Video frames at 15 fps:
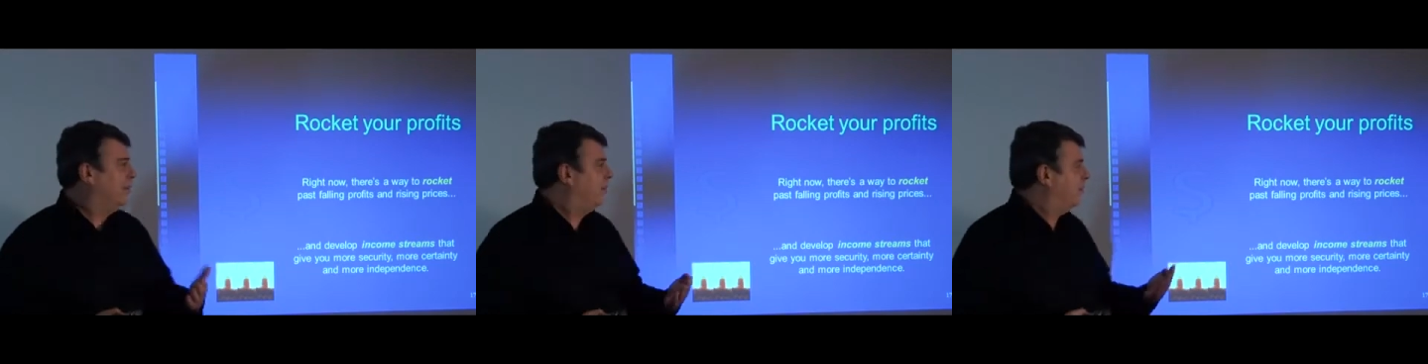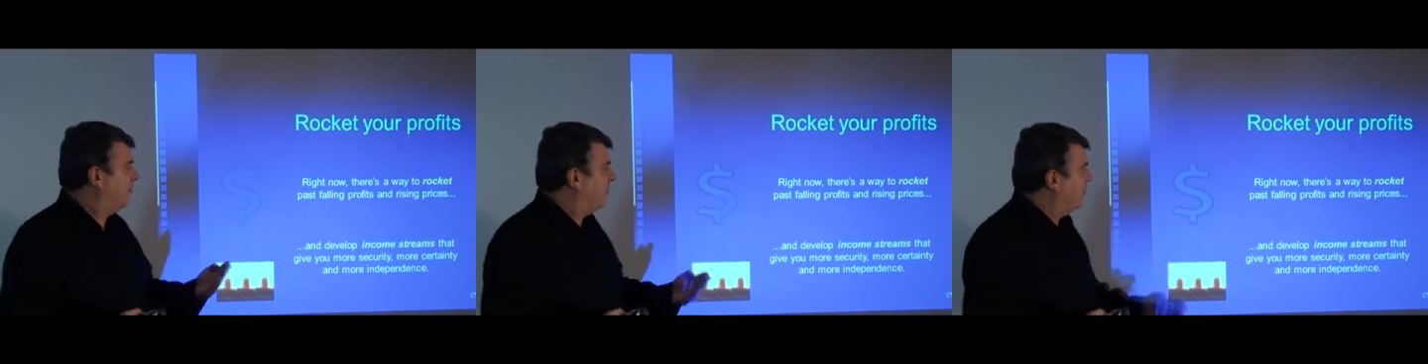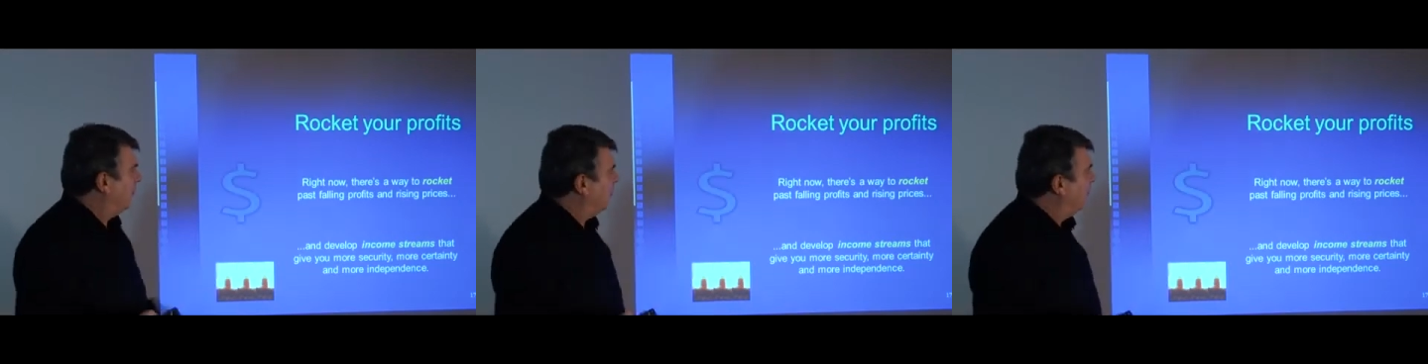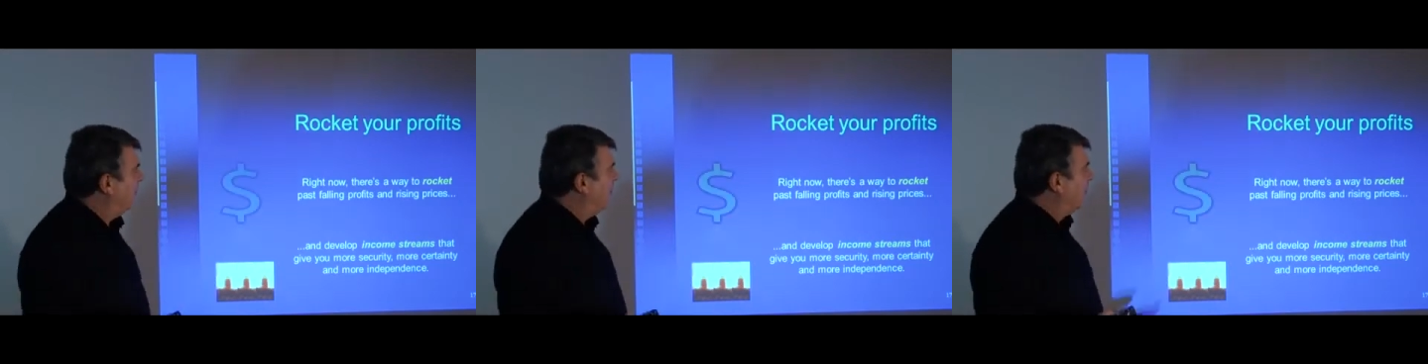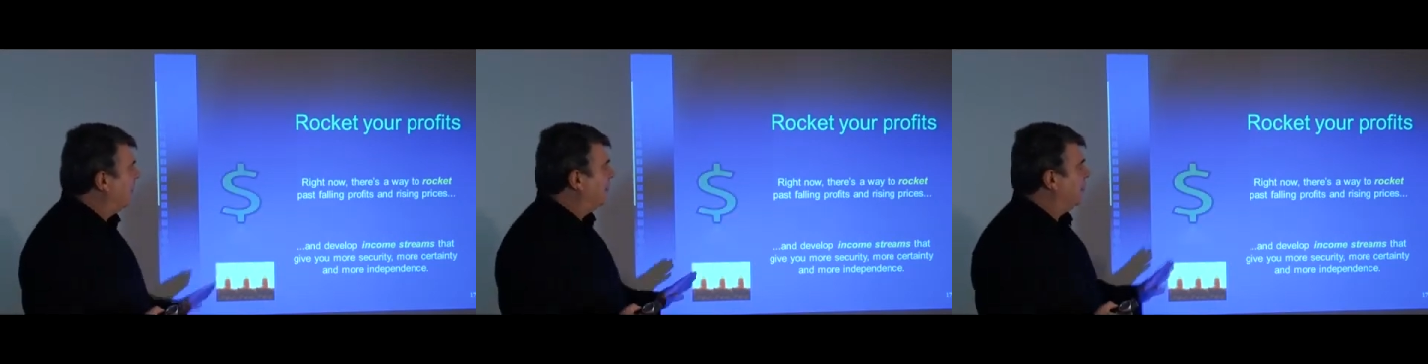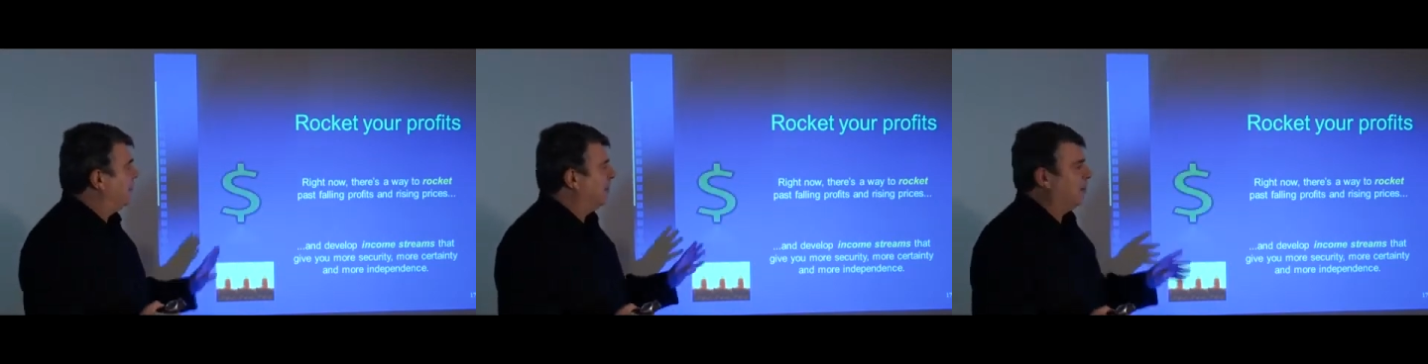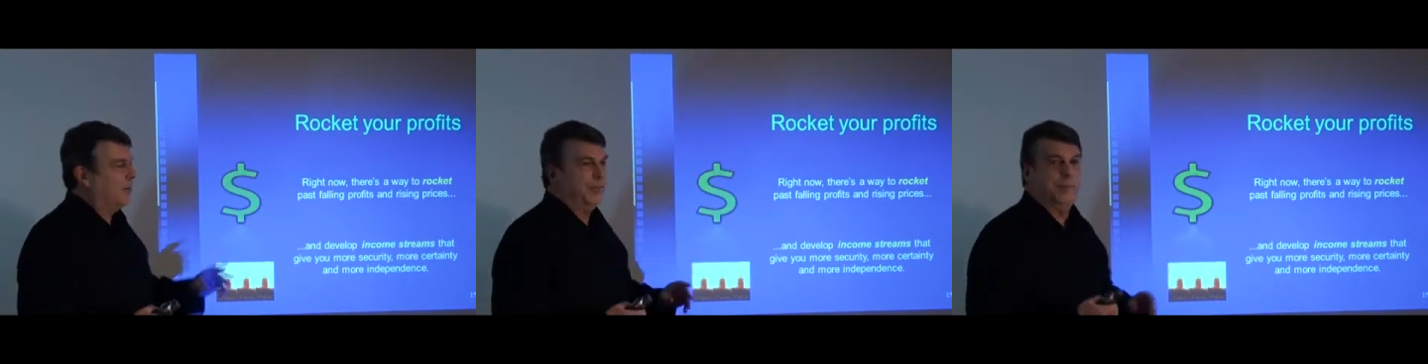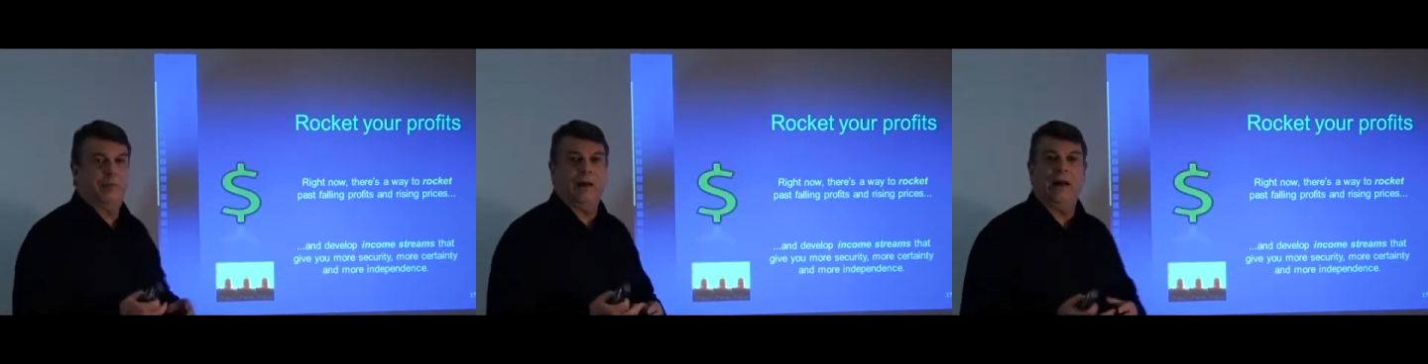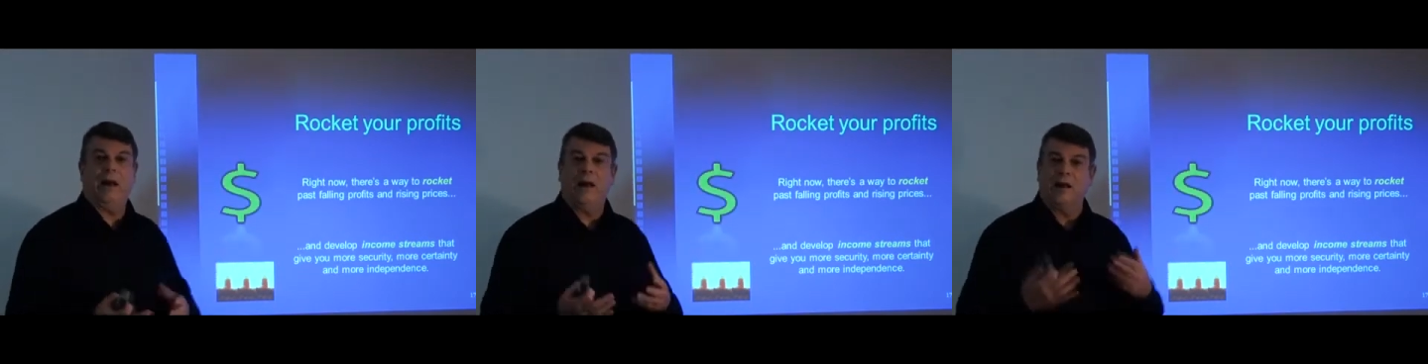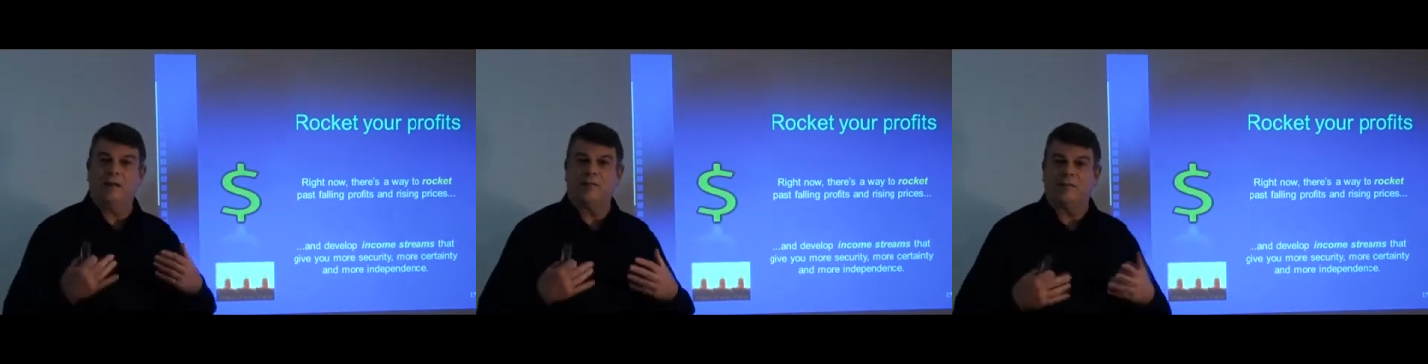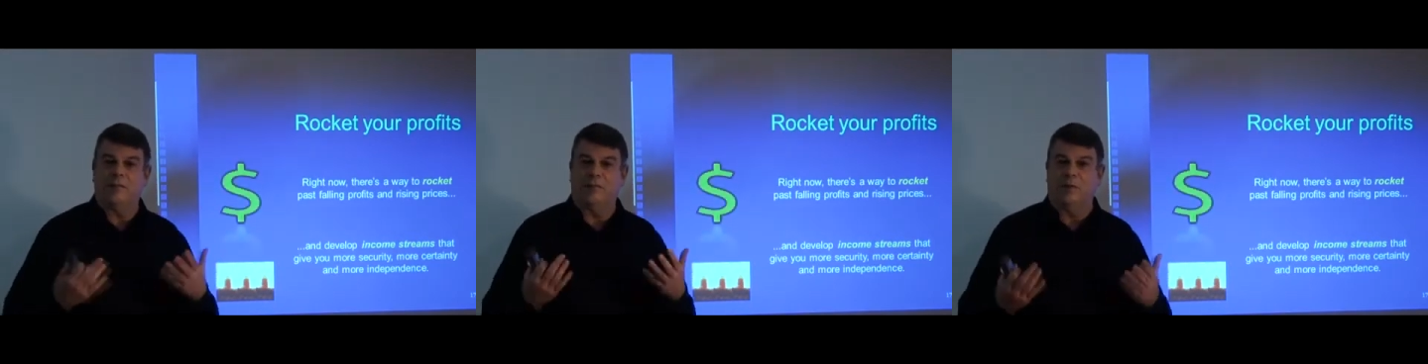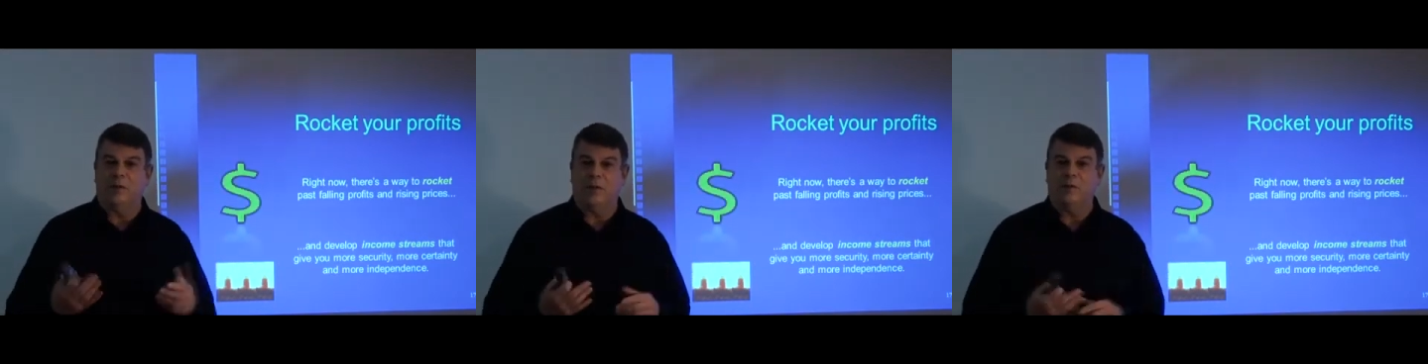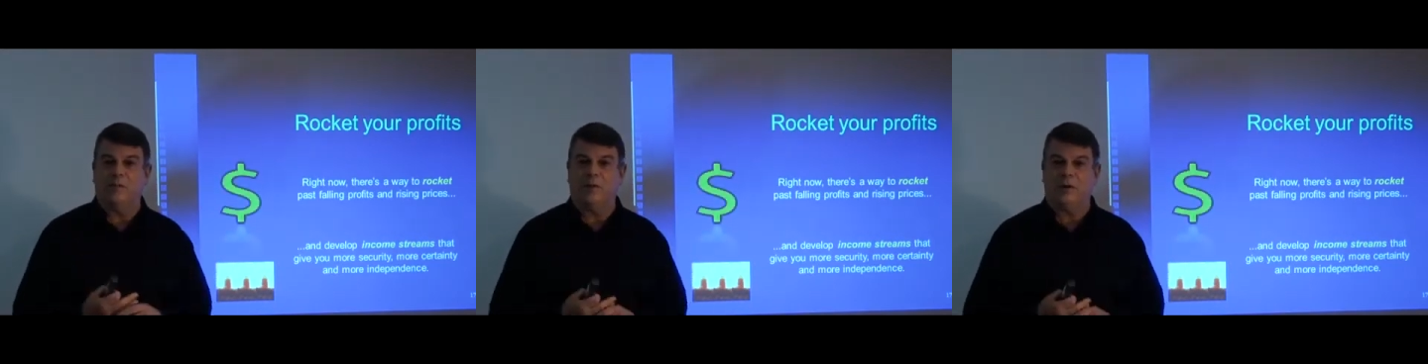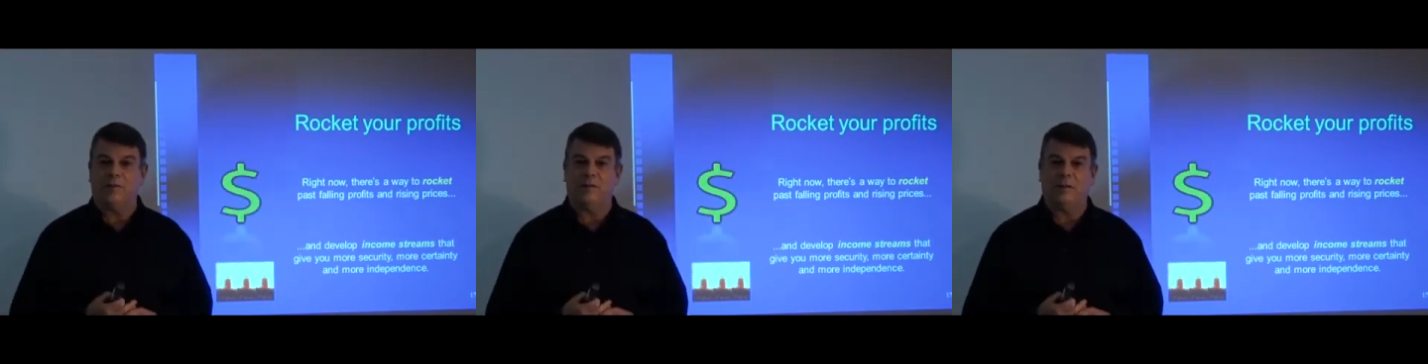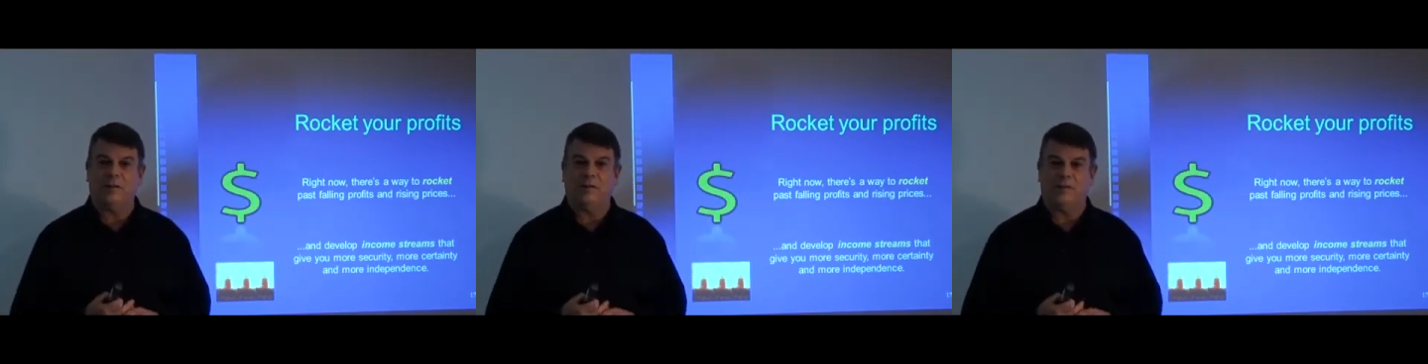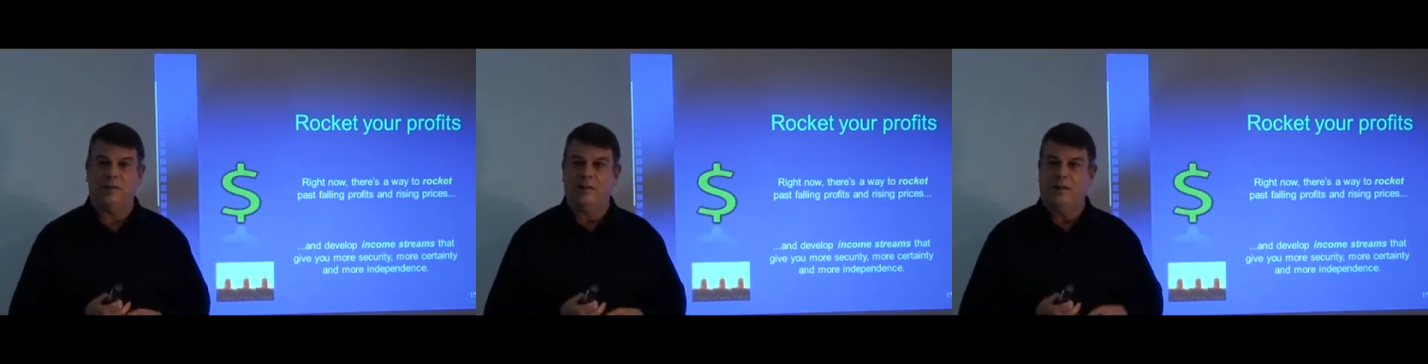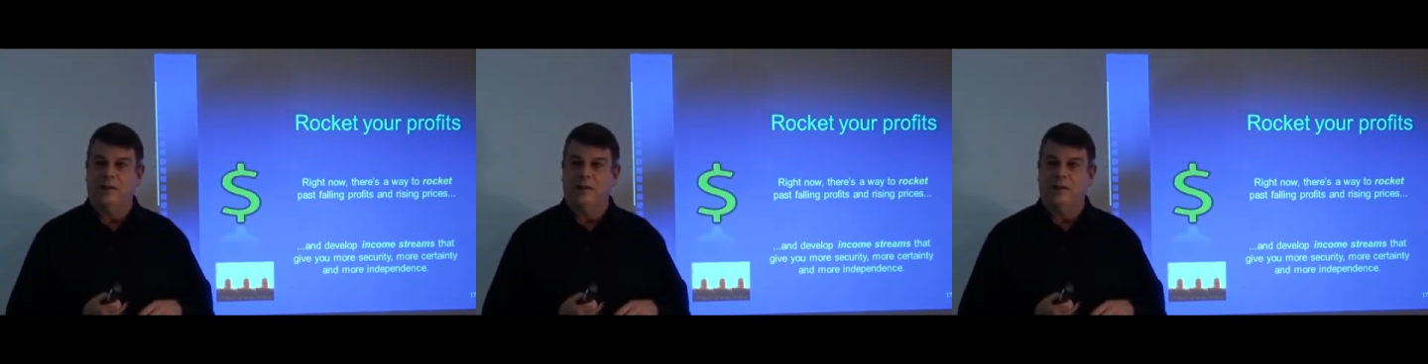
to sort of rocket yourself past falling profits